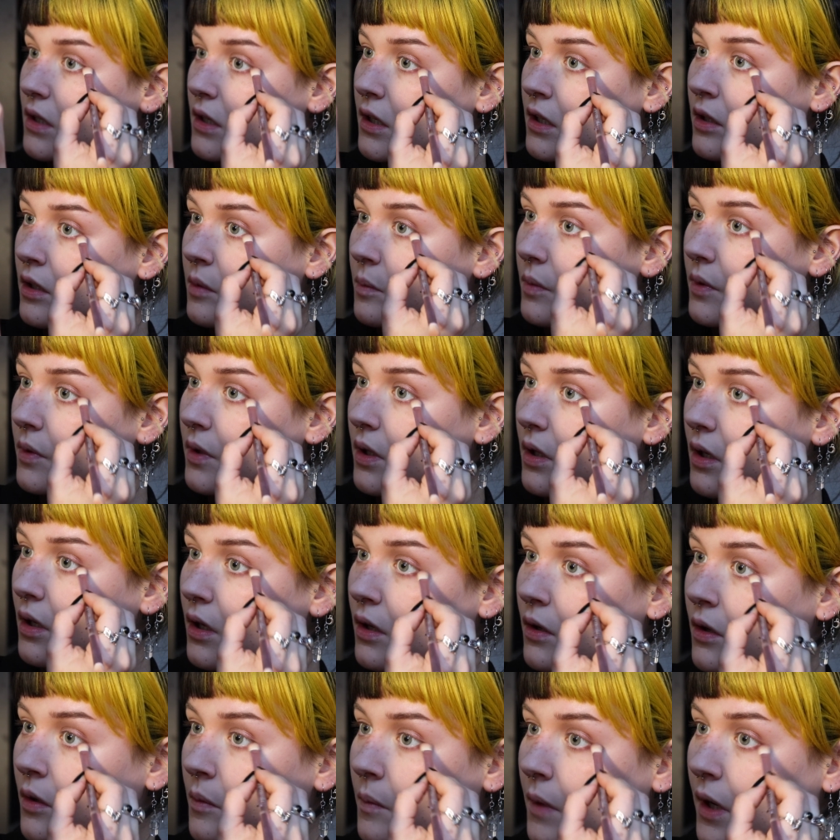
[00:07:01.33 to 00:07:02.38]
tiny bit
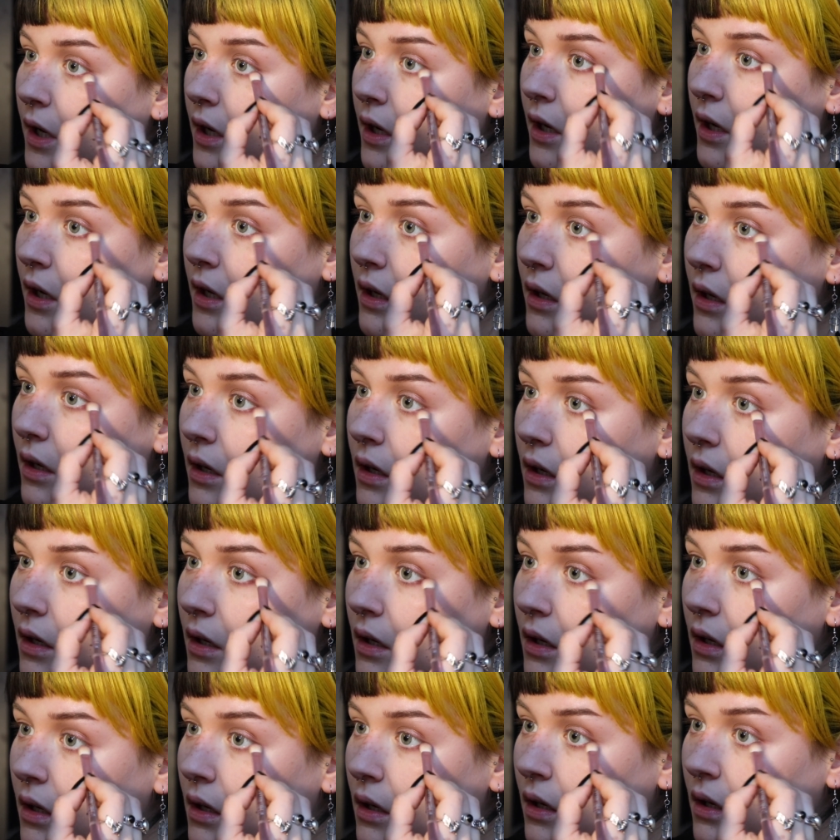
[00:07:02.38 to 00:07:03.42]
under my eye.
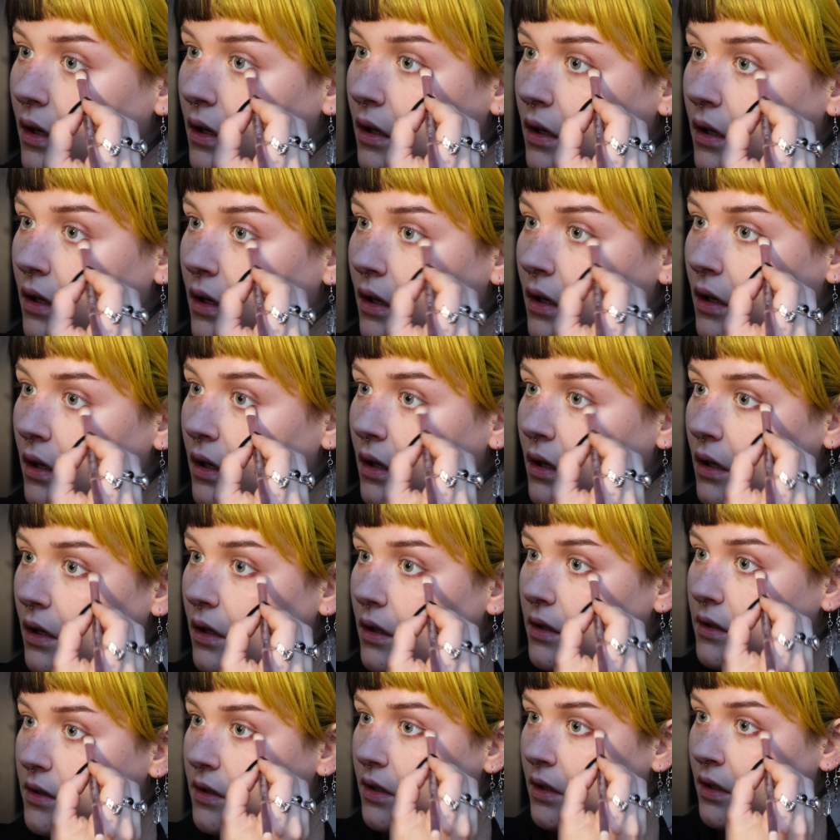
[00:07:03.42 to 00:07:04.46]

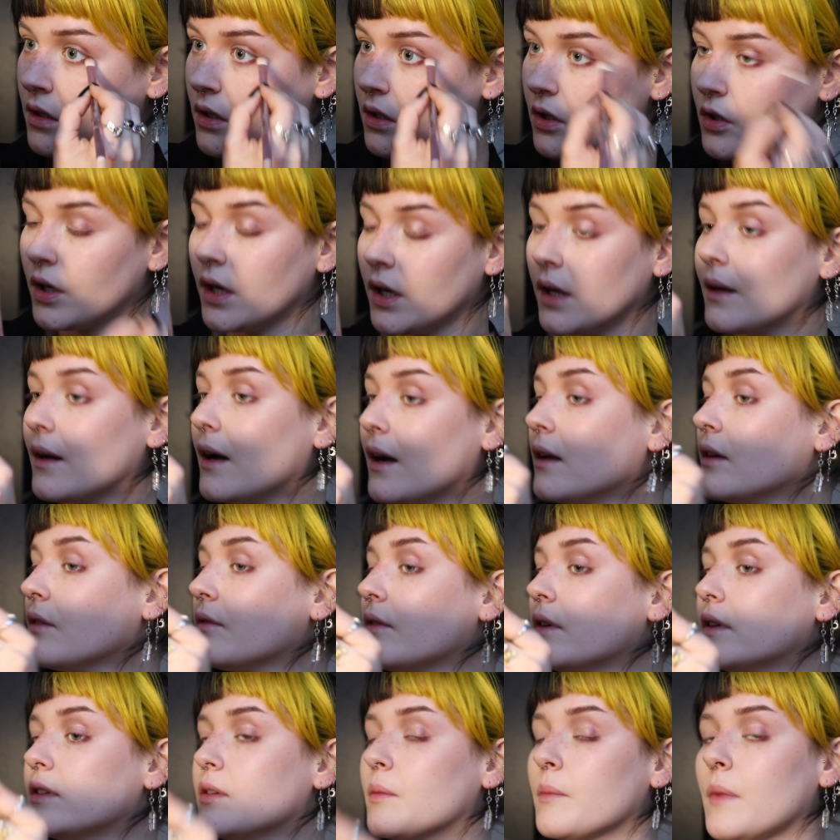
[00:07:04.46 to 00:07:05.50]
It's gonna create kind of
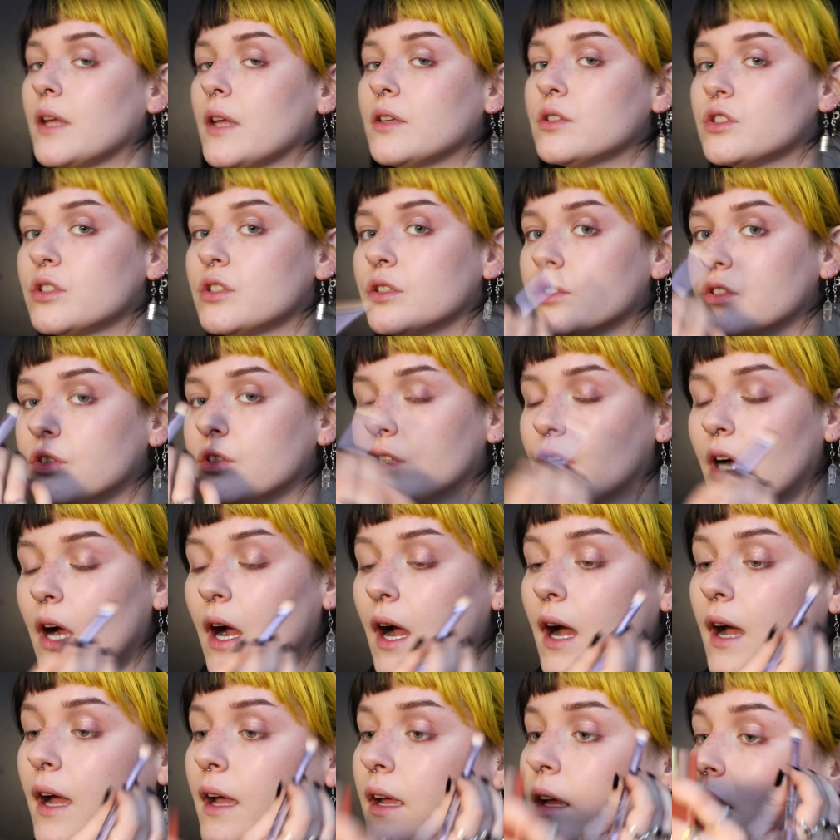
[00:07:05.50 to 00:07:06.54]
a dimension to your
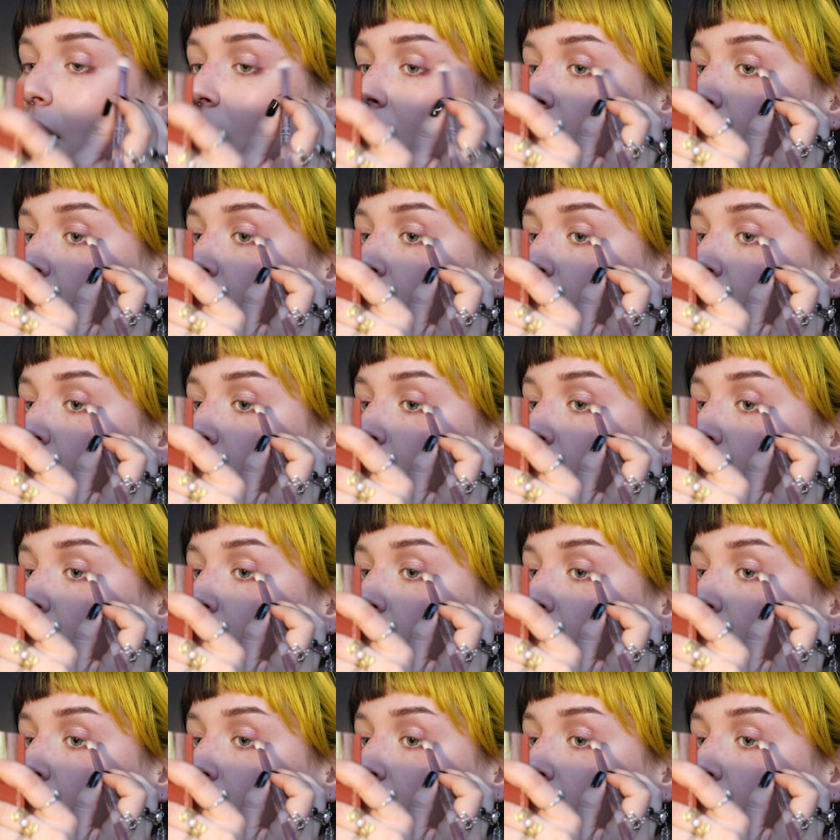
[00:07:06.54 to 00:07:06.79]
eye.